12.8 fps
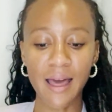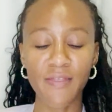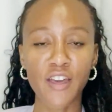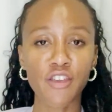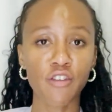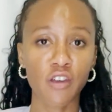and
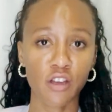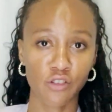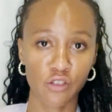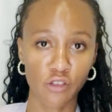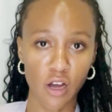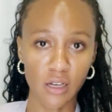then you can
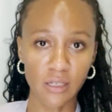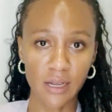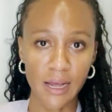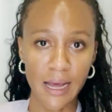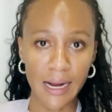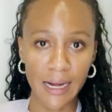start
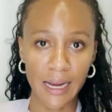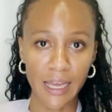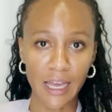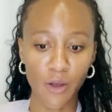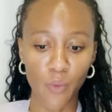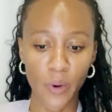
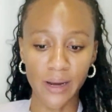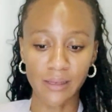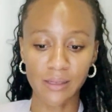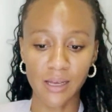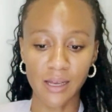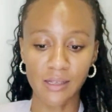clicking where it
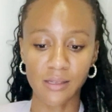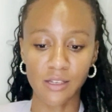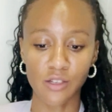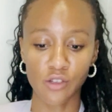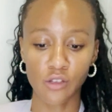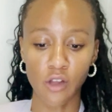says
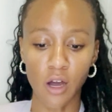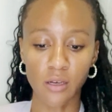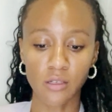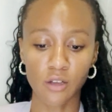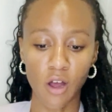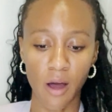
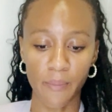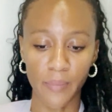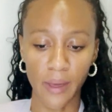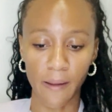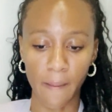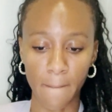start copying.